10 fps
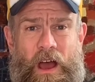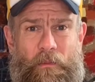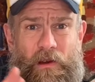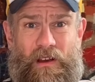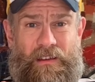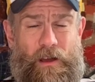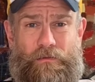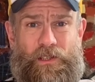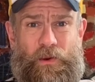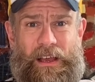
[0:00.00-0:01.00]
But go
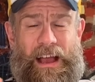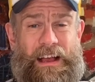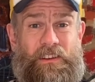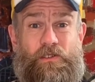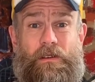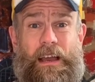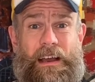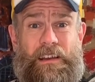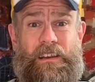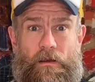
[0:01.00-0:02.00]
to it and you
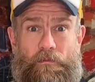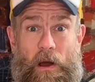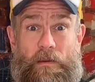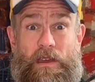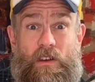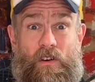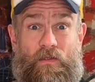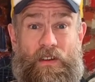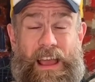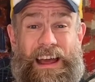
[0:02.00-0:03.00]
can buy me a
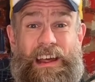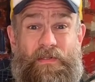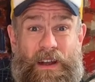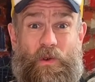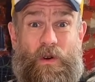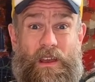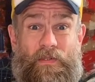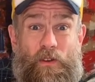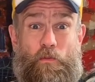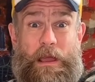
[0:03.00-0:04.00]
coffee. And I've had quite a
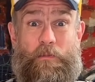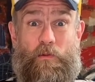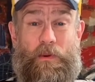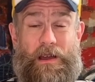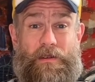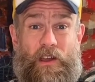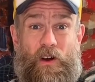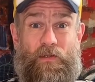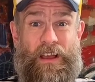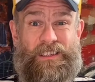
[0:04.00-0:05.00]
few people buy me a
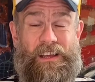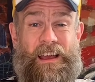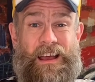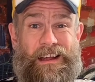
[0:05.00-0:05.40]
coffee actually.